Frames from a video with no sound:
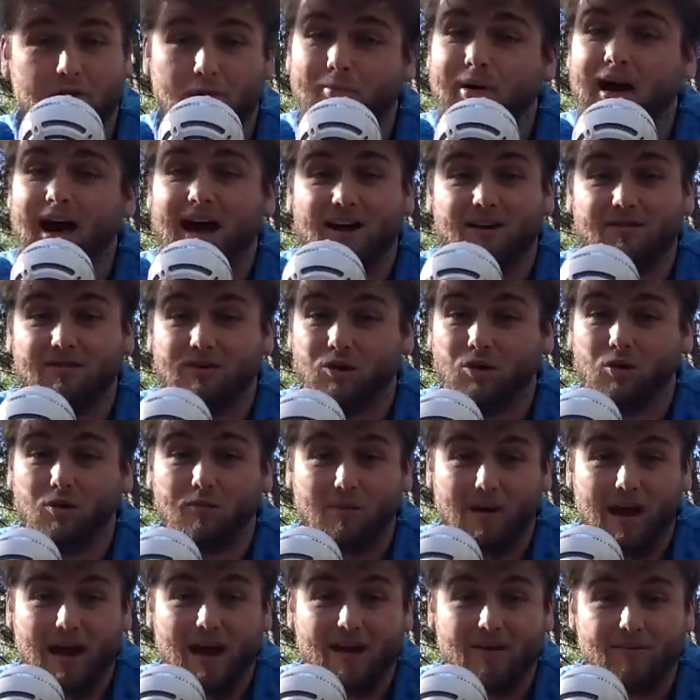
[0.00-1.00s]
the back of an old
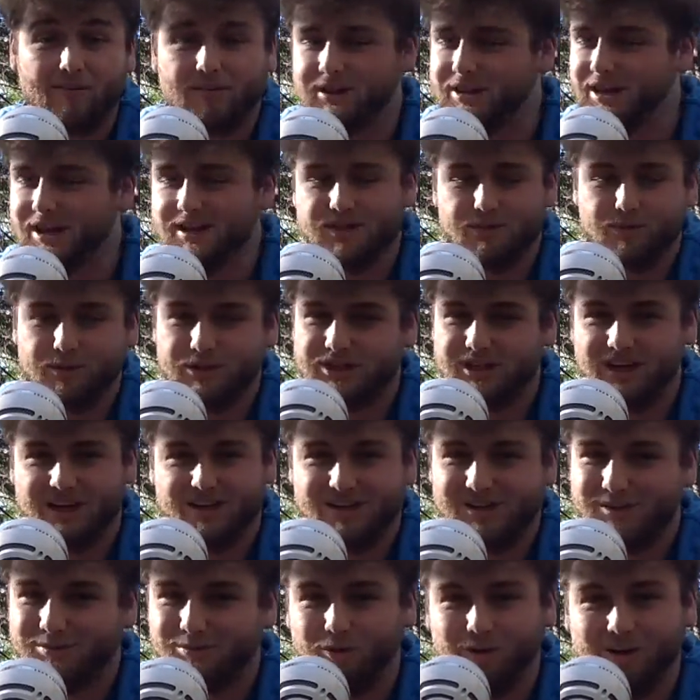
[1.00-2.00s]
man, but that's
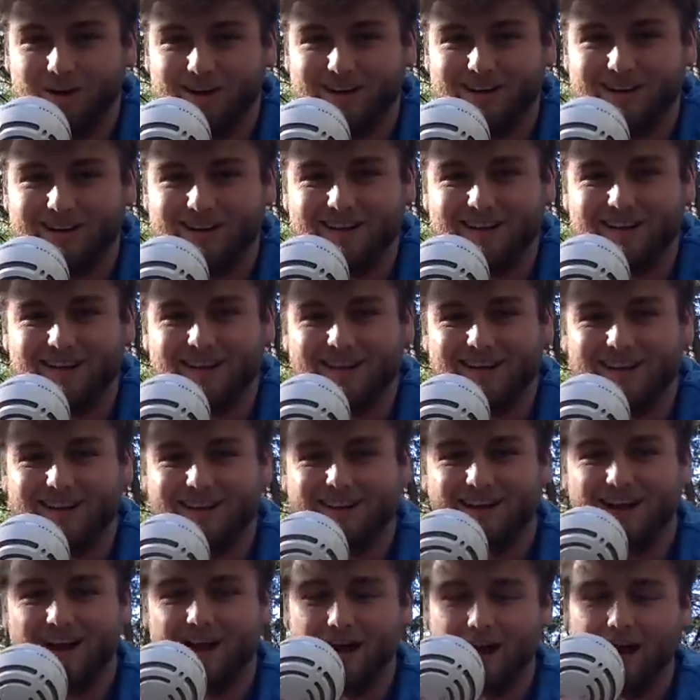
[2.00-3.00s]
besides the point.
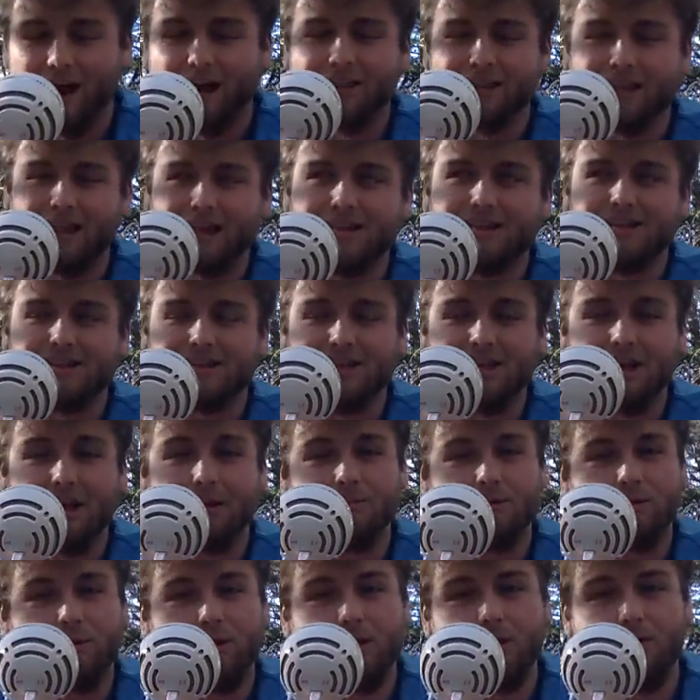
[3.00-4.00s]
I'd like to say
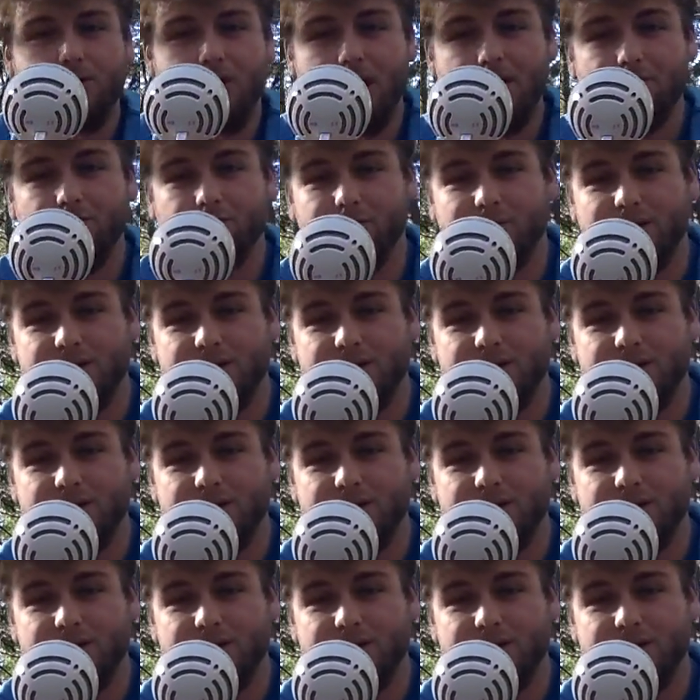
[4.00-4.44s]
I'm doing okay for